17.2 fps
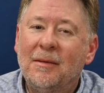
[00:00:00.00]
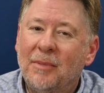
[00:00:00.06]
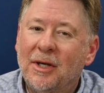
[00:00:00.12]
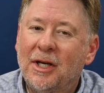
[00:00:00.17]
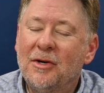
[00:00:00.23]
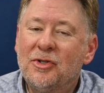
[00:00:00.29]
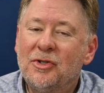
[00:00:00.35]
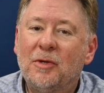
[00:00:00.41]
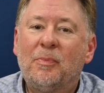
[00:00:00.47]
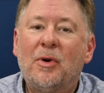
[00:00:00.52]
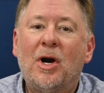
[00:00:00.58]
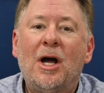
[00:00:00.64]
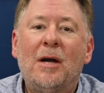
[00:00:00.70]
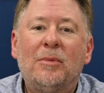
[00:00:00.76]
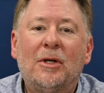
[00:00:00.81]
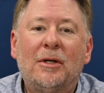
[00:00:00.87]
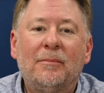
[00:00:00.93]
But here's the
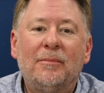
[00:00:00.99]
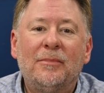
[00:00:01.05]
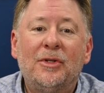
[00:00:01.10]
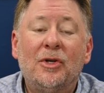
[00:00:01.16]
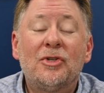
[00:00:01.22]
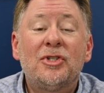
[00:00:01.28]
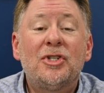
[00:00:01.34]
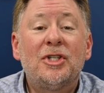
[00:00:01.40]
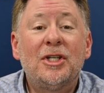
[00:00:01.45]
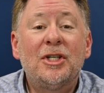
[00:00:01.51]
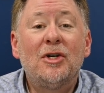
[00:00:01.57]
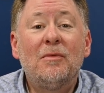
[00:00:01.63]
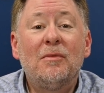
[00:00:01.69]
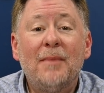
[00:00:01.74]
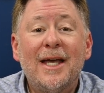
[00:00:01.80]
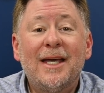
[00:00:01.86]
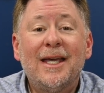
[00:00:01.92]
problem. You're still
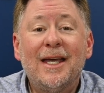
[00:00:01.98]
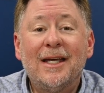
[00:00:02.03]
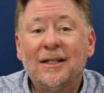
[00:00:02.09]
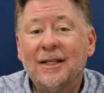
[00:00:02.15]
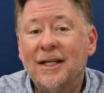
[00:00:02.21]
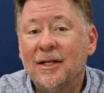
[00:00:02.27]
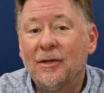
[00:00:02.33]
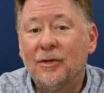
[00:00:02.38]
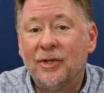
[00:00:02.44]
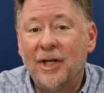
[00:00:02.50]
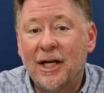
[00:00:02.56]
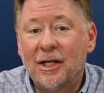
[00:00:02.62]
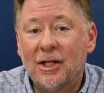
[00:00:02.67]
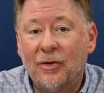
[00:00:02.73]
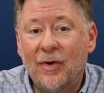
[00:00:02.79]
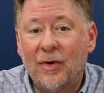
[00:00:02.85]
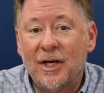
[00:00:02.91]
making legal
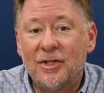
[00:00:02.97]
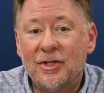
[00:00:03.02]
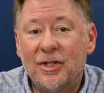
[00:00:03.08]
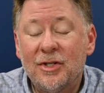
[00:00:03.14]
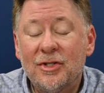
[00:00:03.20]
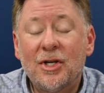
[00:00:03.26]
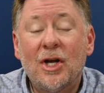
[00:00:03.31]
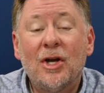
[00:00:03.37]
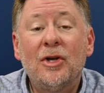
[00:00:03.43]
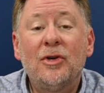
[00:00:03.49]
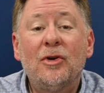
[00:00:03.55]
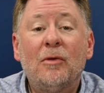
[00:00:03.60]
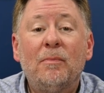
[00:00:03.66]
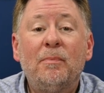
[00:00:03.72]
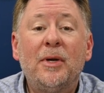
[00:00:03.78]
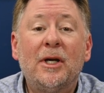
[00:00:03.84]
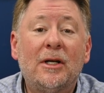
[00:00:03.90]
declarations
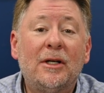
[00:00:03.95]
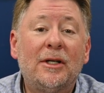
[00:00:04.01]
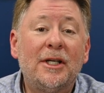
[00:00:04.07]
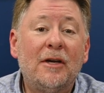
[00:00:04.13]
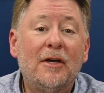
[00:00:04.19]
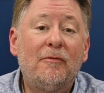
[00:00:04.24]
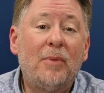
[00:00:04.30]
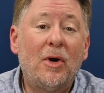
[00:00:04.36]
under penalty of